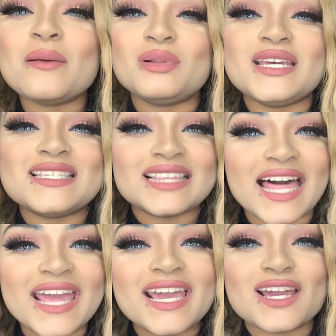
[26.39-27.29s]
please
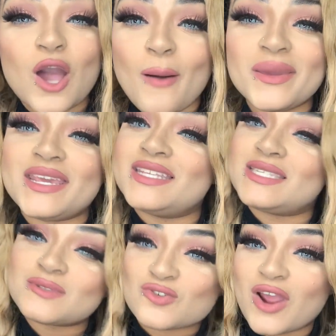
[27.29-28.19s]
like, comment, and
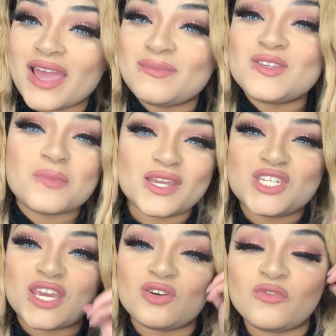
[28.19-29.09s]
subscribe to my
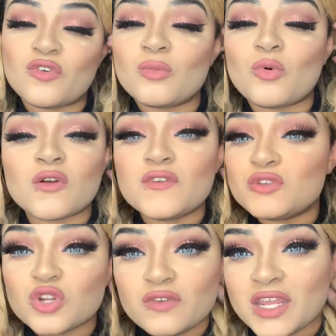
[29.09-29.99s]
channel for more
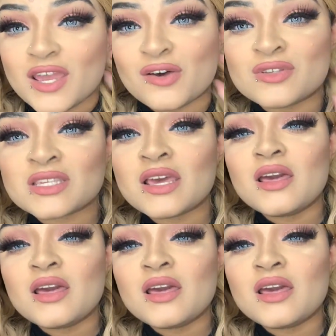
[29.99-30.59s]
future videos.